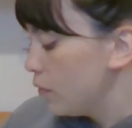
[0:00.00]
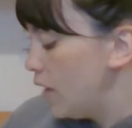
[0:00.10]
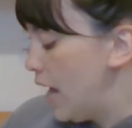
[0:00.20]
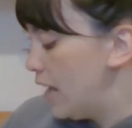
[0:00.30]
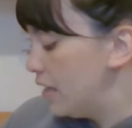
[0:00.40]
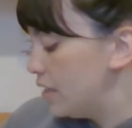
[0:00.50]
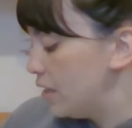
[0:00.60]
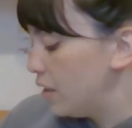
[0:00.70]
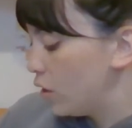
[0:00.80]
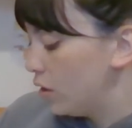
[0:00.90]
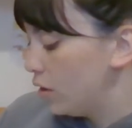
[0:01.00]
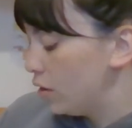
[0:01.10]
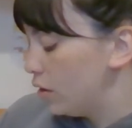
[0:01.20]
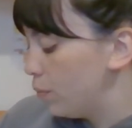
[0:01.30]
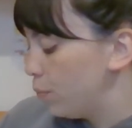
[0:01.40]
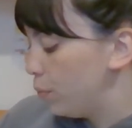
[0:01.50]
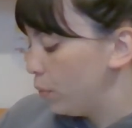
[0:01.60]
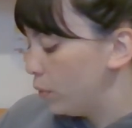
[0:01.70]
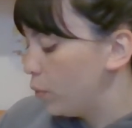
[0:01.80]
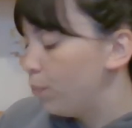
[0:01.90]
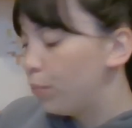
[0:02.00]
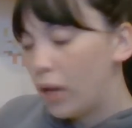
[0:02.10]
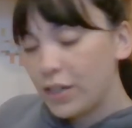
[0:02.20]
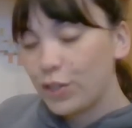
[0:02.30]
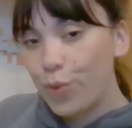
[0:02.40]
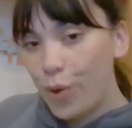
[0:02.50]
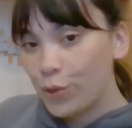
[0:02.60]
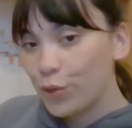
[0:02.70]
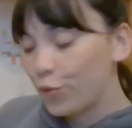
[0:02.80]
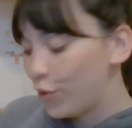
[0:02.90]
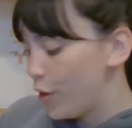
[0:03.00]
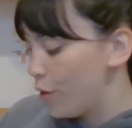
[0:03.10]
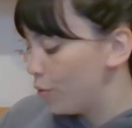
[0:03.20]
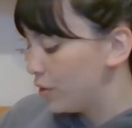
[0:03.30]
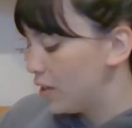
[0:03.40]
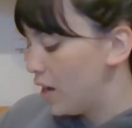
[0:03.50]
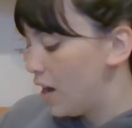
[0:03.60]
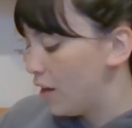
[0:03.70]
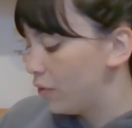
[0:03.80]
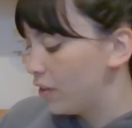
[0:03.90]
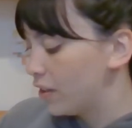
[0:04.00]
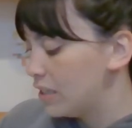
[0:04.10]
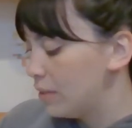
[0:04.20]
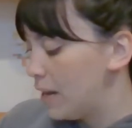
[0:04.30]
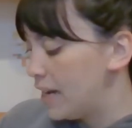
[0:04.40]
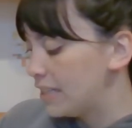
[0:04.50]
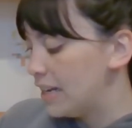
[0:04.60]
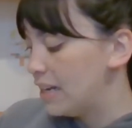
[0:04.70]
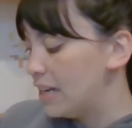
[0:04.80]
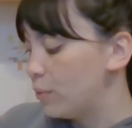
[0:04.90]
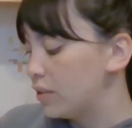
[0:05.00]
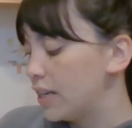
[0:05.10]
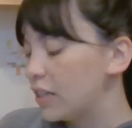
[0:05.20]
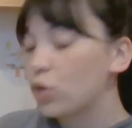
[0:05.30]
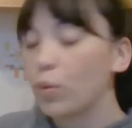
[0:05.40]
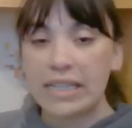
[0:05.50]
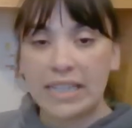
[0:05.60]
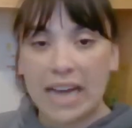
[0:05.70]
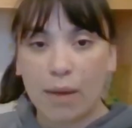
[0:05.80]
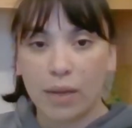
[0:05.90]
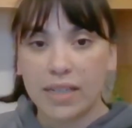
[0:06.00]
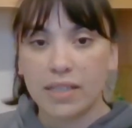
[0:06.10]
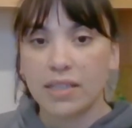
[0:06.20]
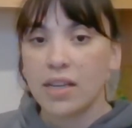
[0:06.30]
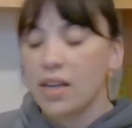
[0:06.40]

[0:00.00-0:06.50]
And the price quotes for those, for the clindamycin, it was like 20 tablets,